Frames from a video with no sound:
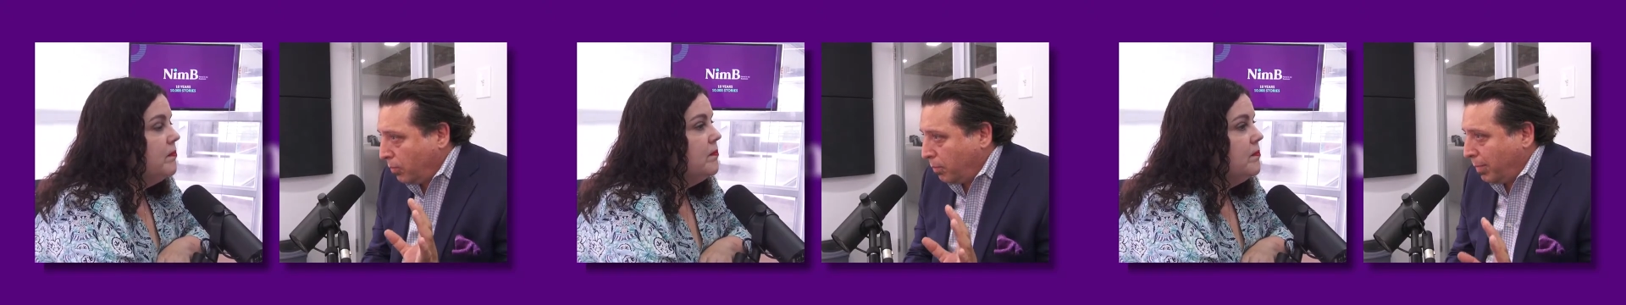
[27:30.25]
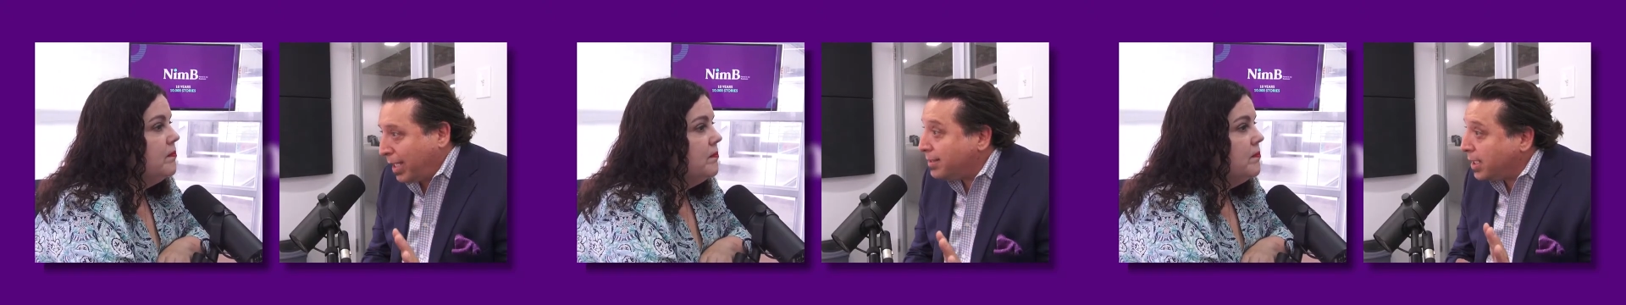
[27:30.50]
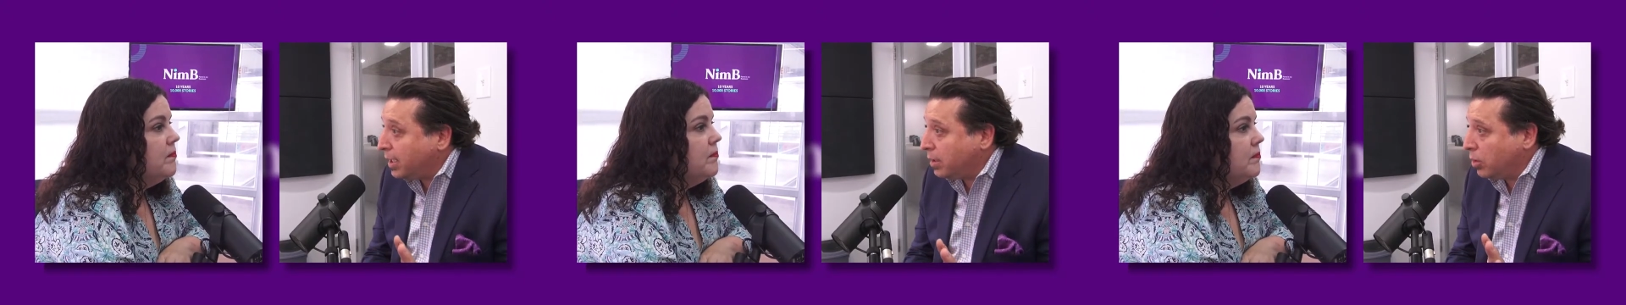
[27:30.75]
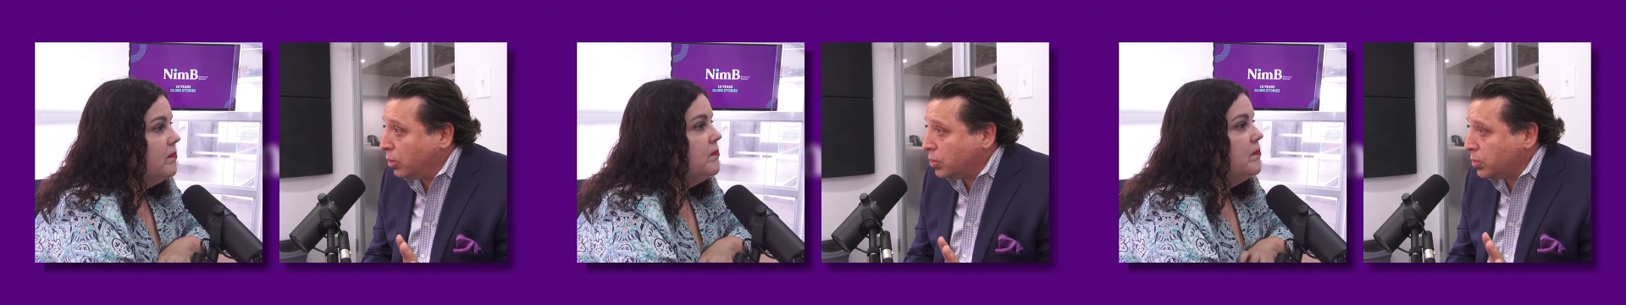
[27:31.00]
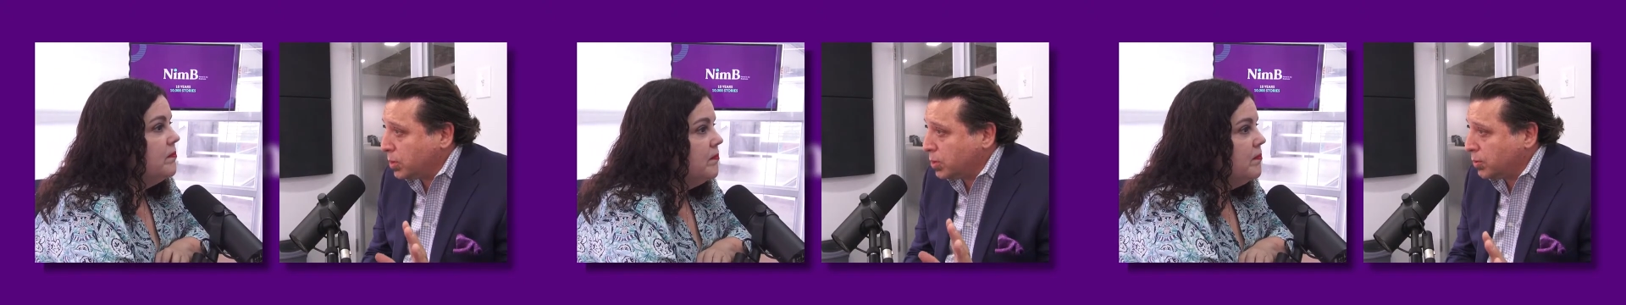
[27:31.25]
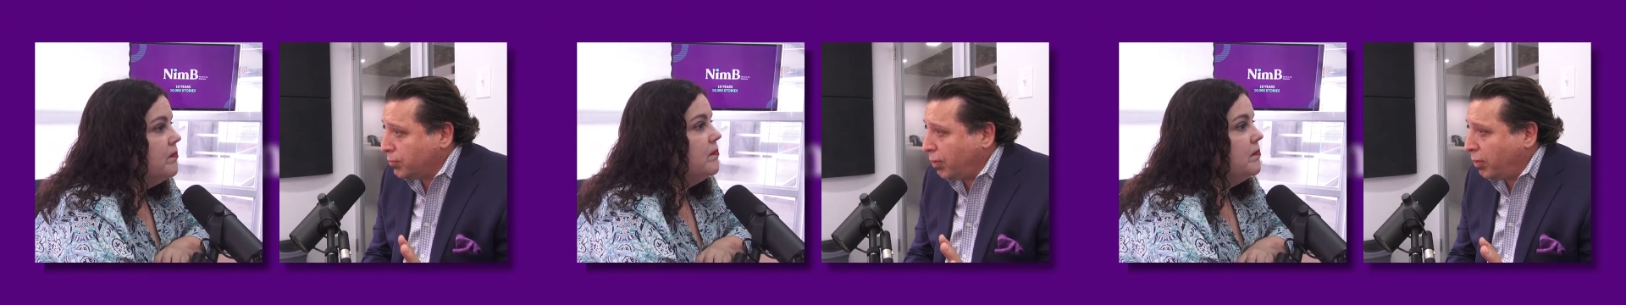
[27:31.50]
Speaker 1: maintained those, which
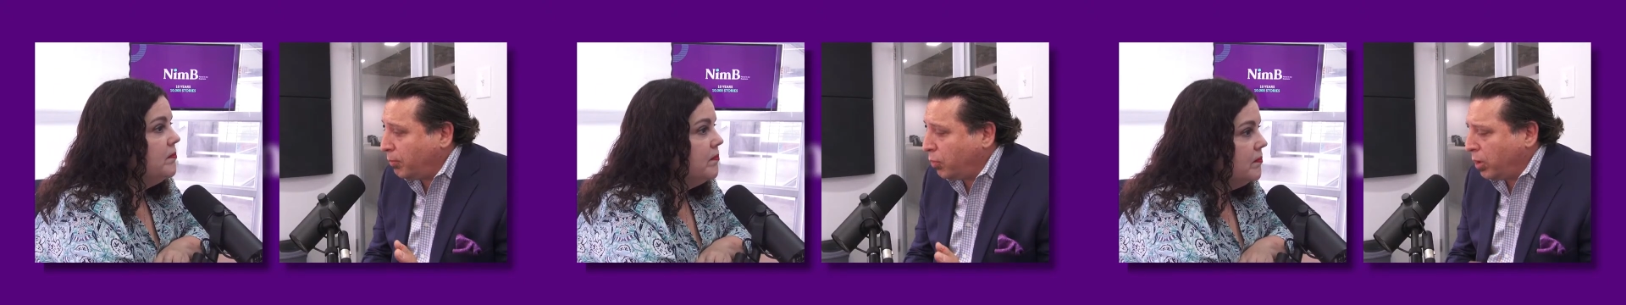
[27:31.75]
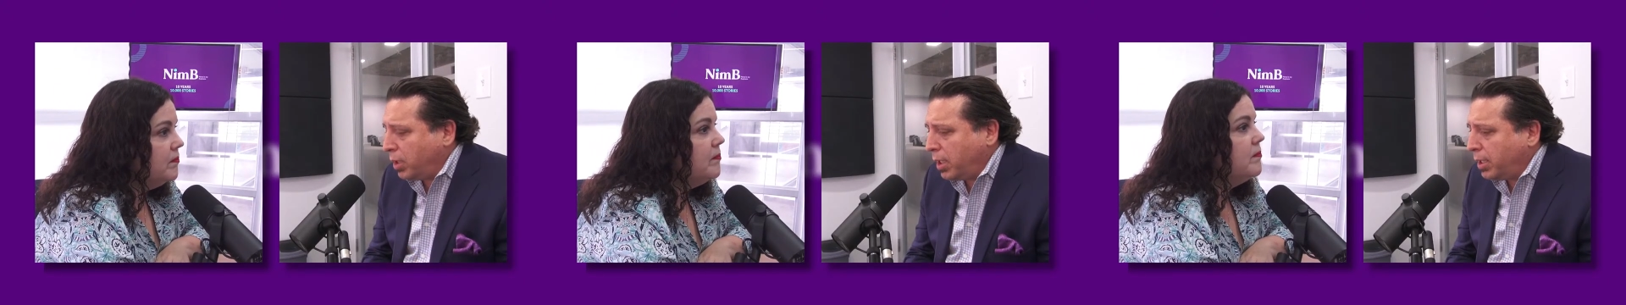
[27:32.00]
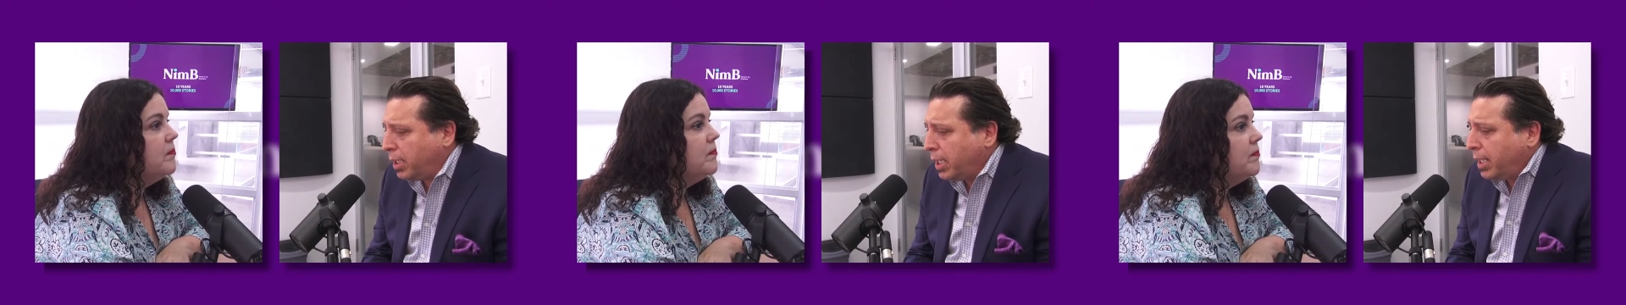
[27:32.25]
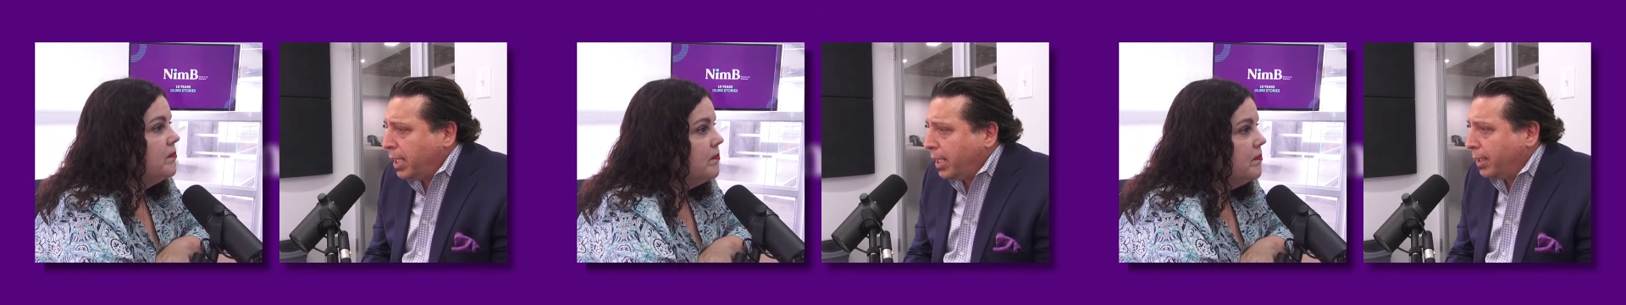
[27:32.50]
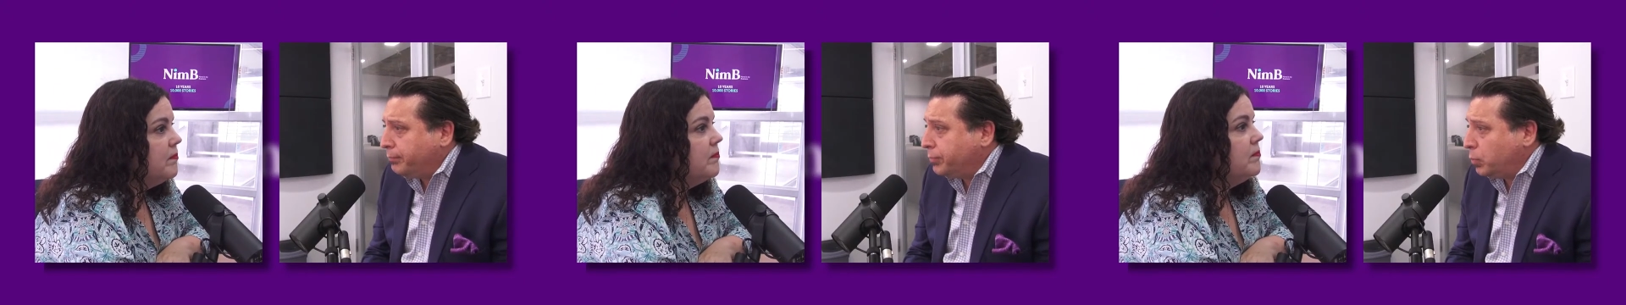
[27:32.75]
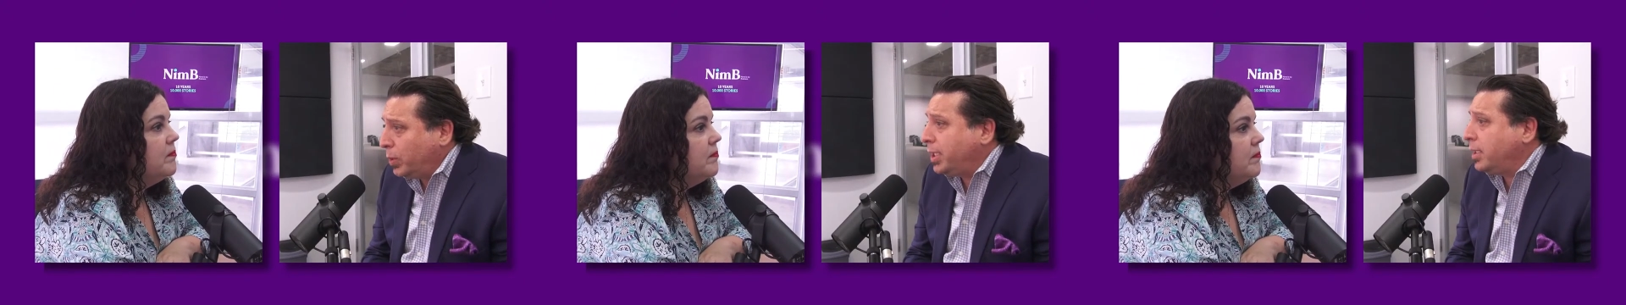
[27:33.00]
was very important, and we did